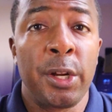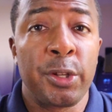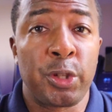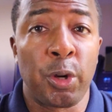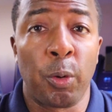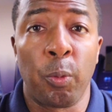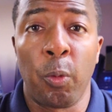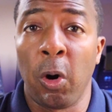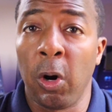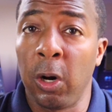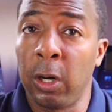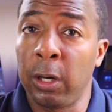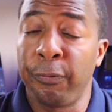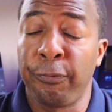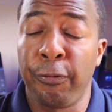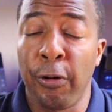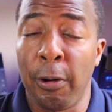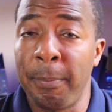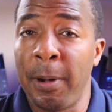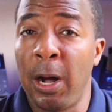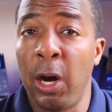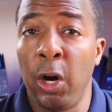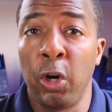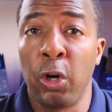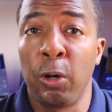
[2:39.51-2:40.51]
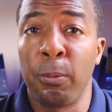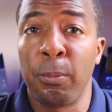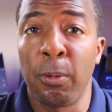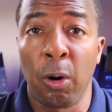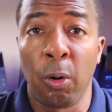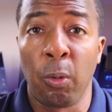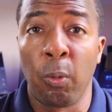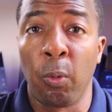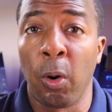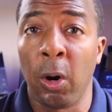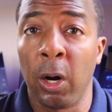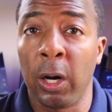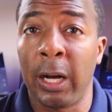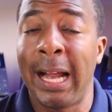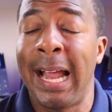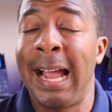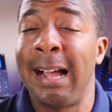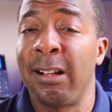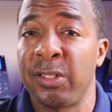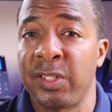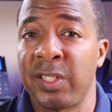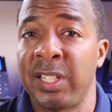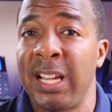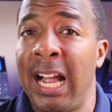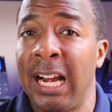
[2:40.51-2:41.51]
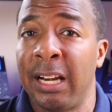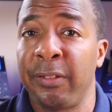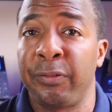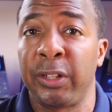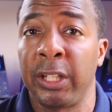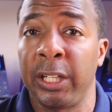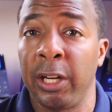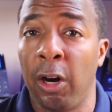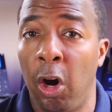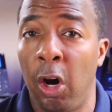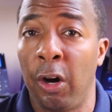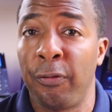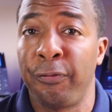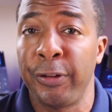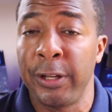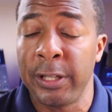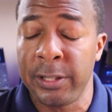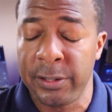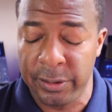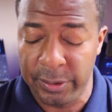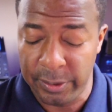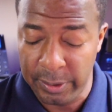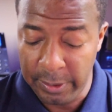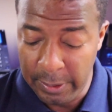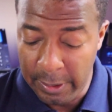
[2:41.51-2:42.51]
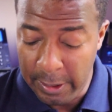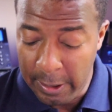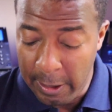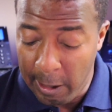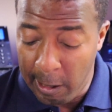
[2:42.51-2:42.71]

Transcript: to work from home or work outside of the office